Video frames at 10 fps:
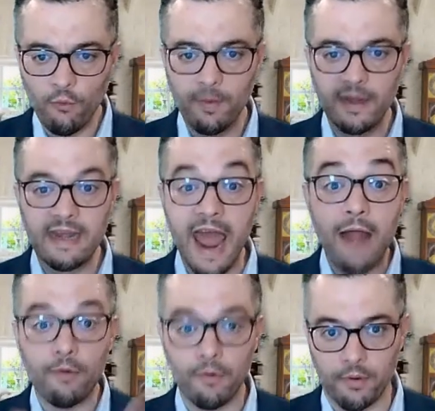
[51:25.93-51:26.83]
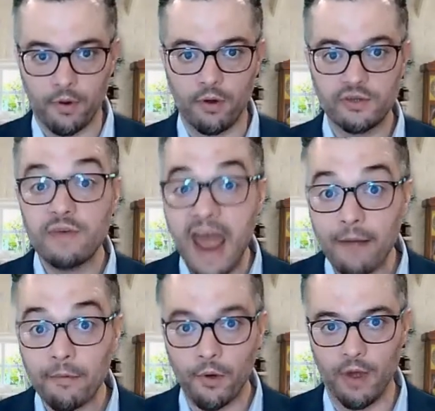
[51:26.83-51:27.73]
narrower. So
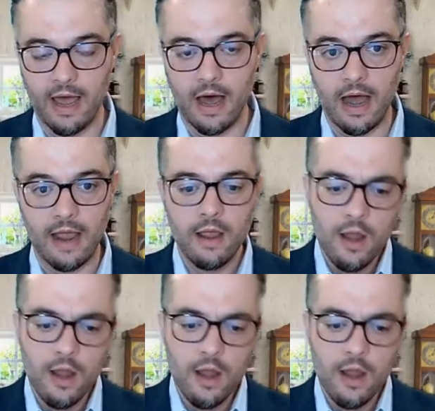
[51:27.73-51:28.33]
narrow AI